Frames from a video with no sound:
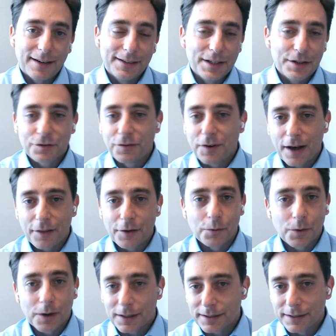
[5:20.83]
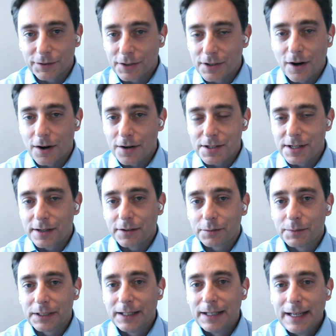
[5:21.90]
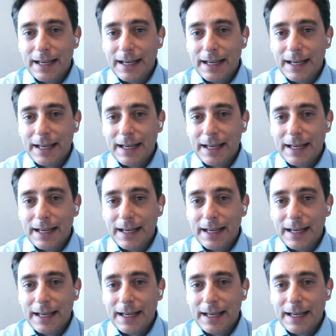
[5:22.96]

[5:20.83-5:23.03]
His father worked as a car salesman.